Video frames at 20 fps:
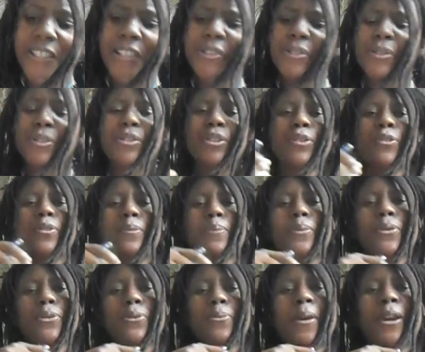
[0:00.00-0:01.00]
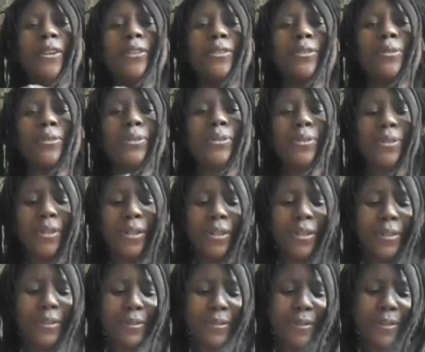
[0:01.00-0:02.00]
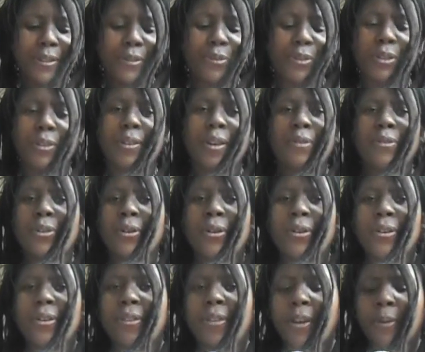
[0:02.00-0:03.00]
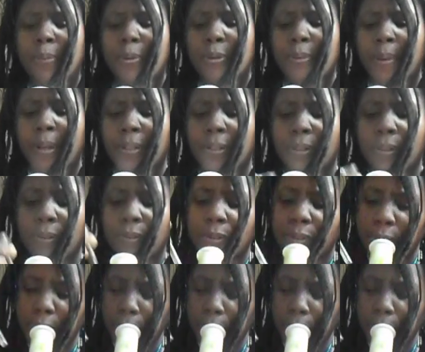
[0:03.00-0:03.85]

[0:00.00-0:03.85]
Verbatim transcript: it is a different perspective, isn't it? If you never heard of that perspective.